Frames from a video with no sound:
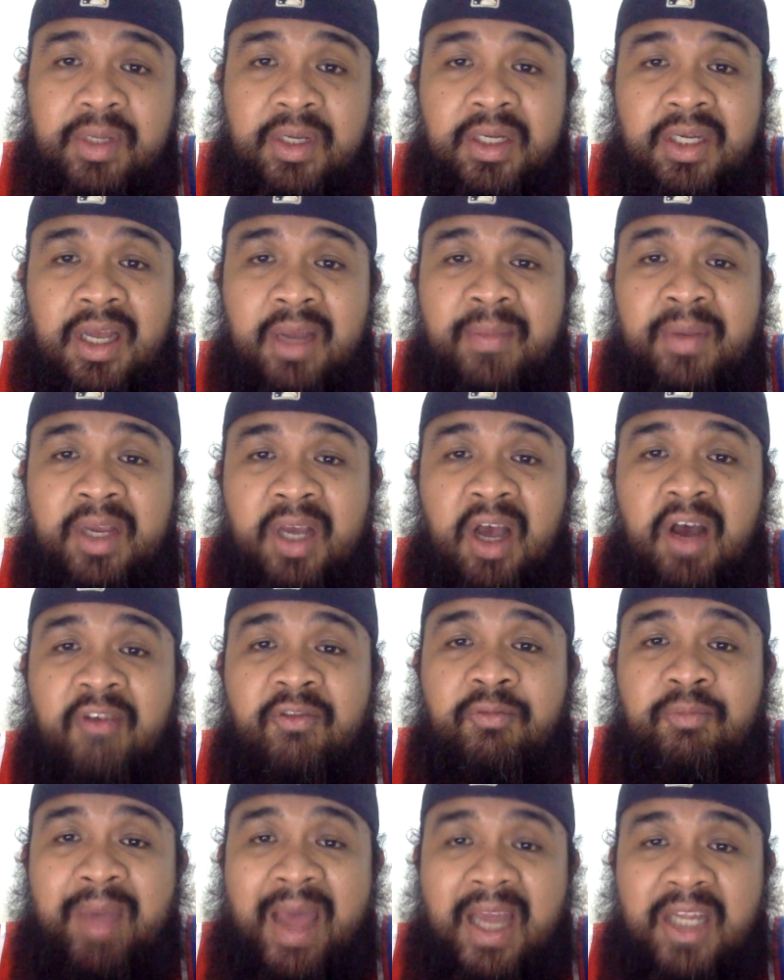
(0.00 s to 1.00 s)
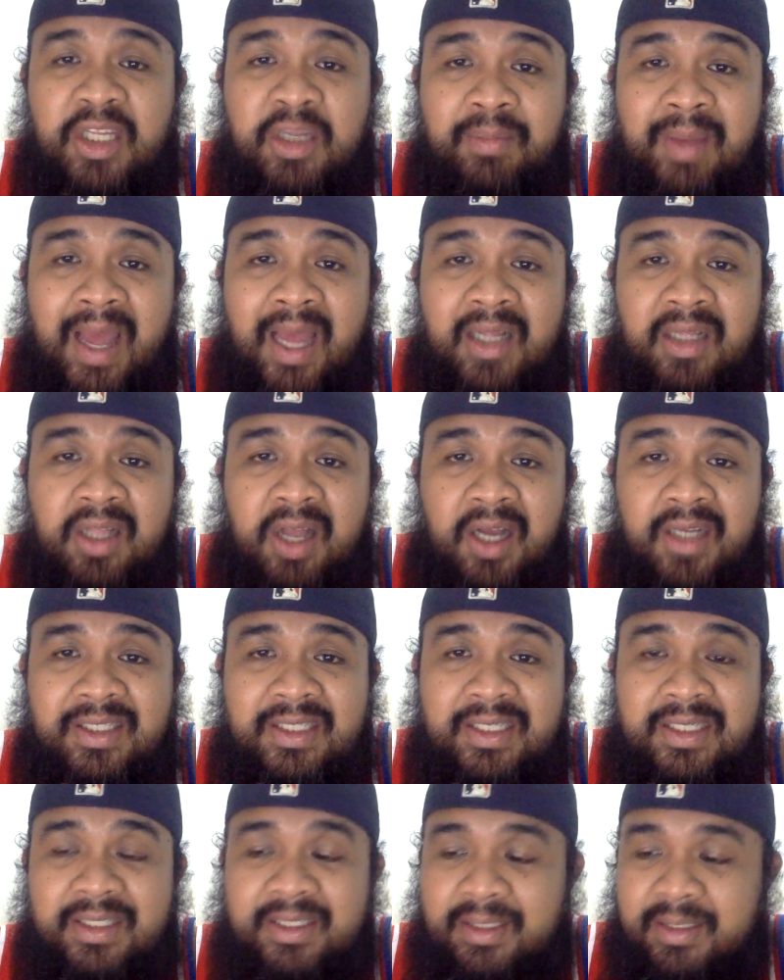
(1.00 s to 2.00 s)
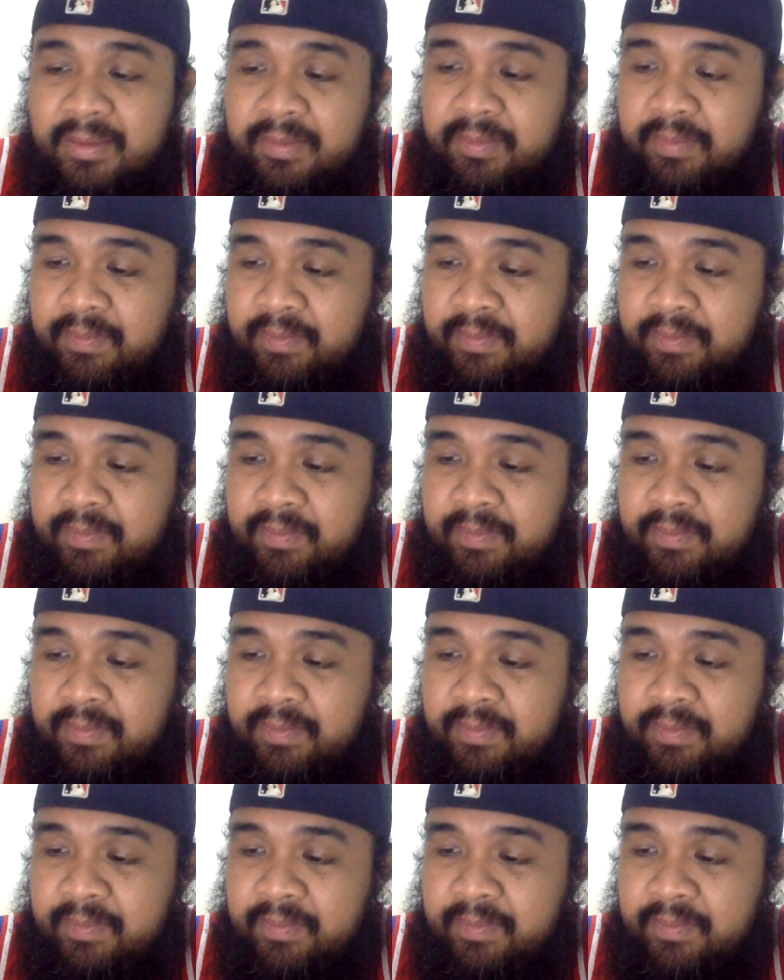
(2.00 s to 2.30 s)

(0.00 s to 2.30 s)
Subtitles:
they're coming off back-to-back losses.